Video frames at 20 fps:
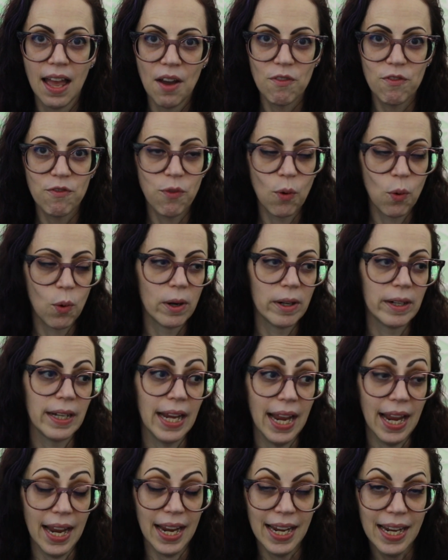Ford
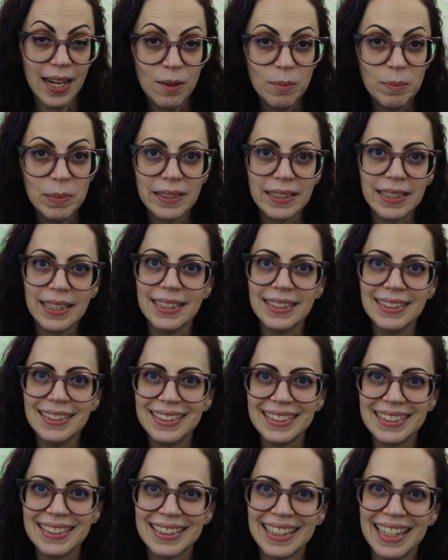
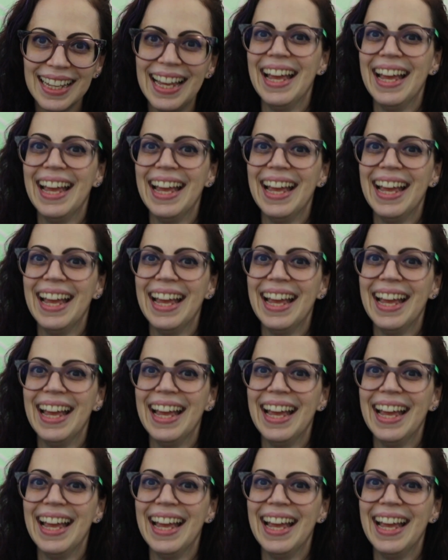ambulance.